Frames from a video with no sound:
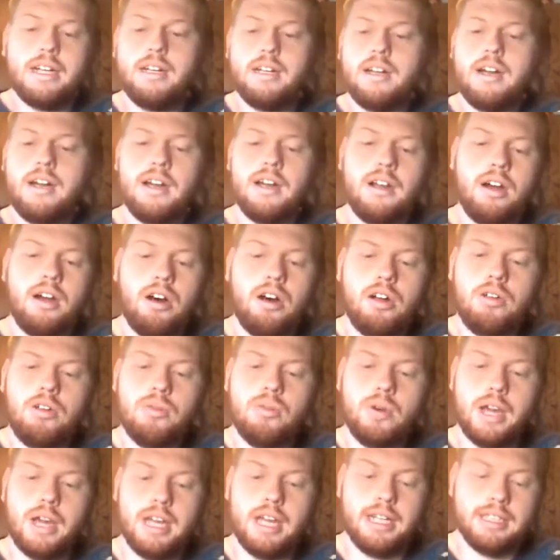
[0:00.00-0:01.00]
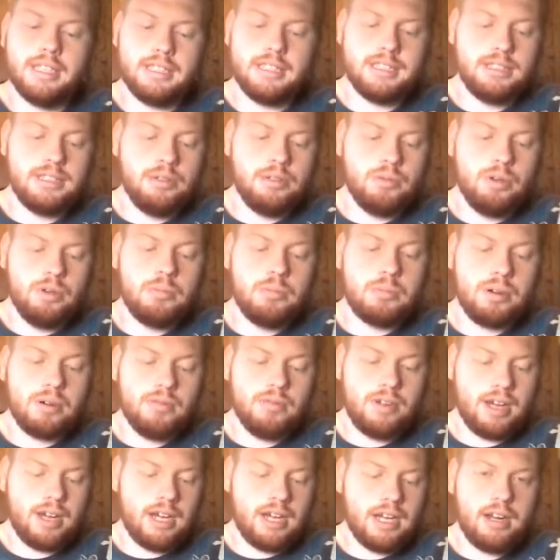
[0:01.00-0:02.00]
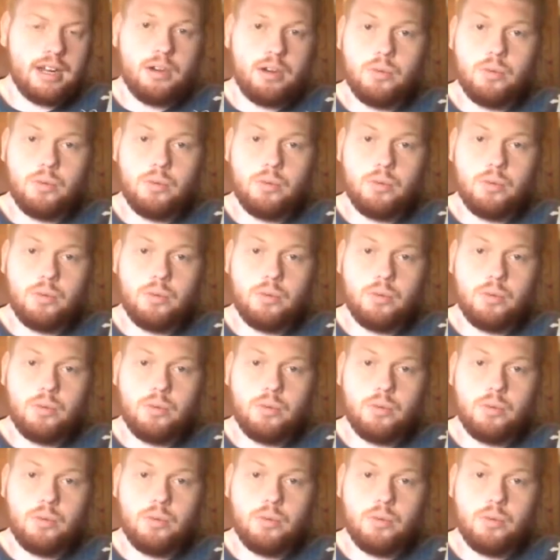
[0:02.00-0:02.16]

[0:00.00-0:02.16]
God always will provide